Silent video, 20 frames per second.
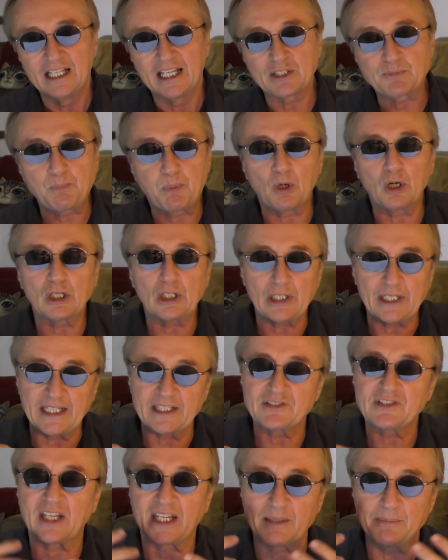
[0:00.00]
as poorly
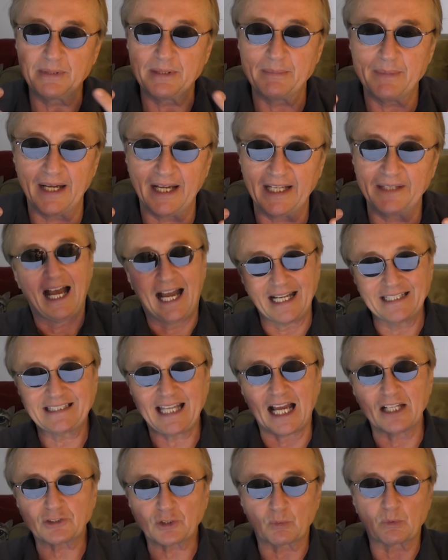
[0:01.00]
as they can be made, I
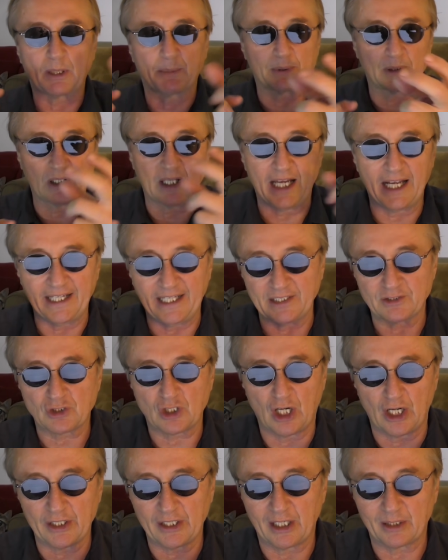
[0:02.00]
doubt the rubber lining's
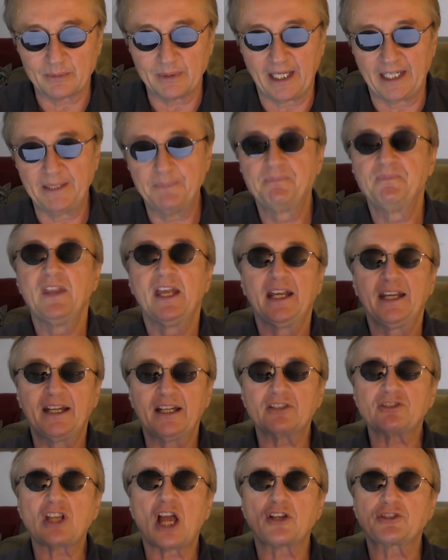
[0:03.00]
gone already.
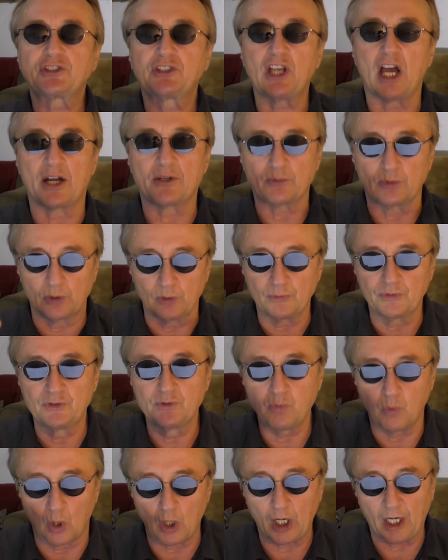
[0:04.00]
Here's how
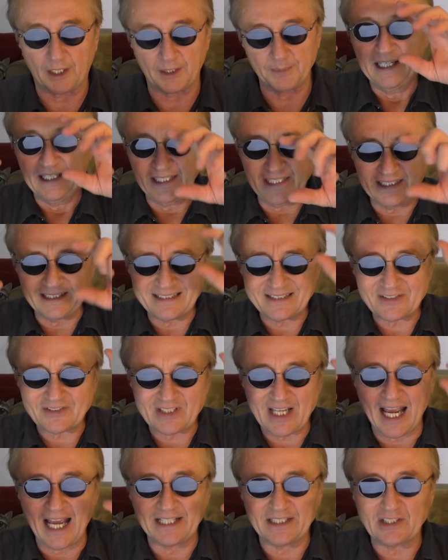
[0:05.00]
sunroofs work.
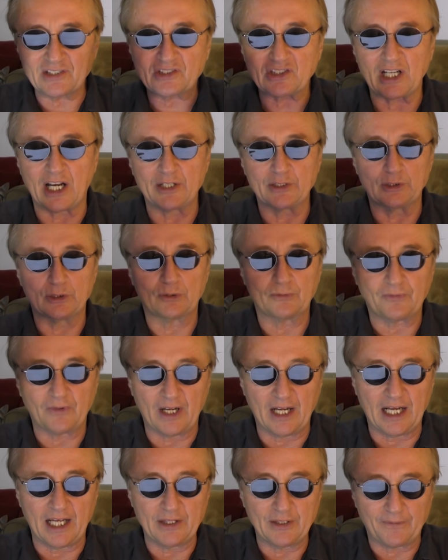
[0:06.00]
Inside the sunroof,
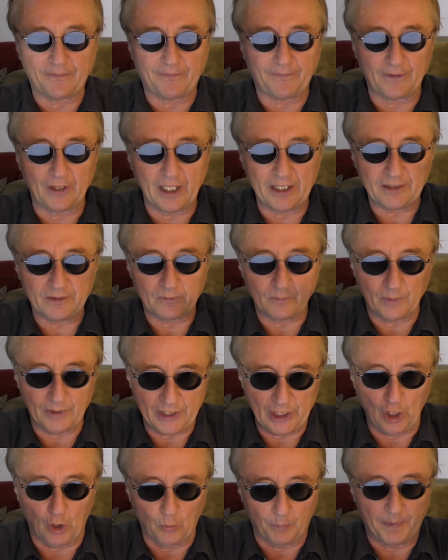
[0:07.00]
on the front, when
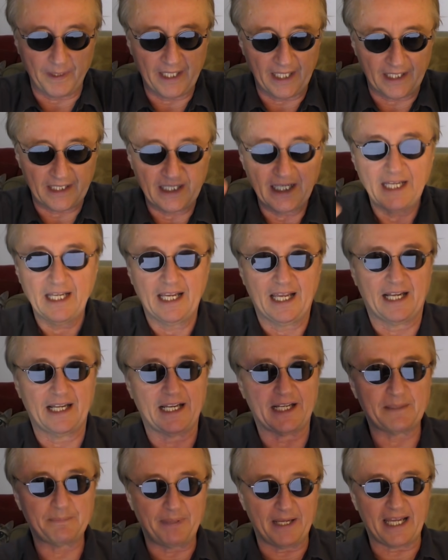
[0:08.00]
you open it, and
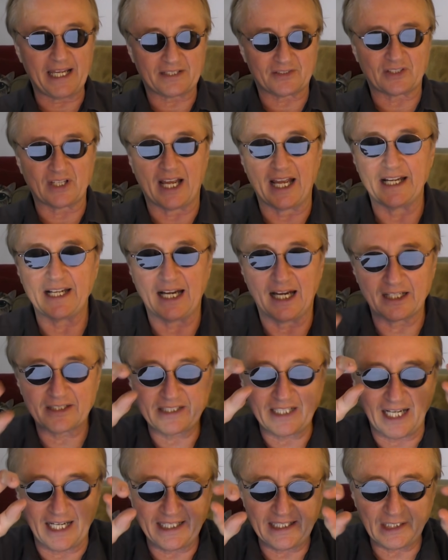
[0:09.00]
on the backside are
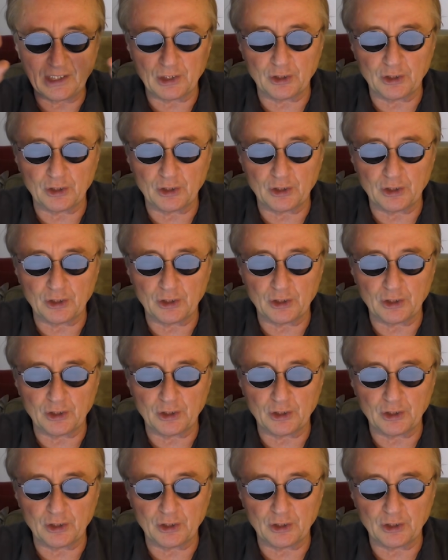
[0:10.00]
tiny